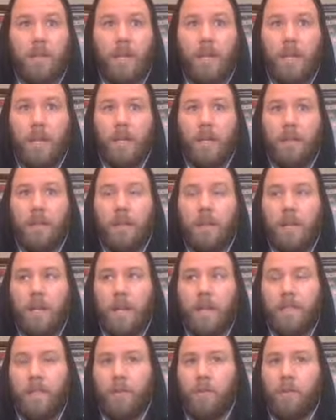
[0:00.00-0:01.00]
and
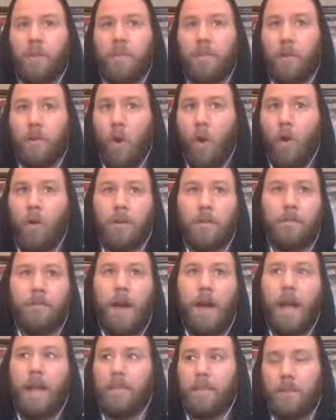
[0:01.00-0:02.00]
they're hard to
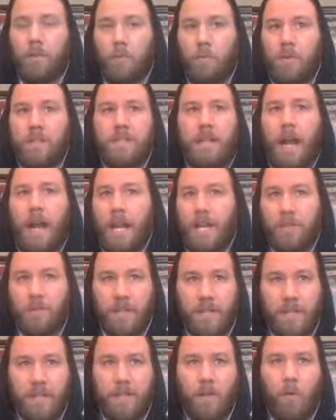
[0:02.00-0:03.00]
find, like the ones that
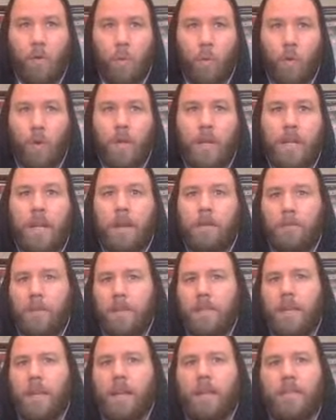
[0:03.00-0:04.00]
actually still work and
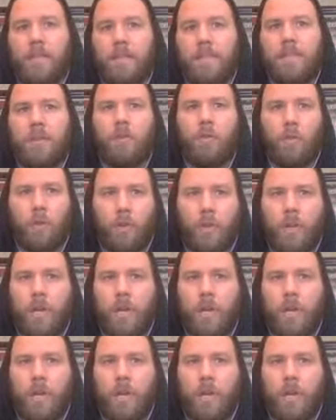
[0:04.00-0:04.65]
everything and still look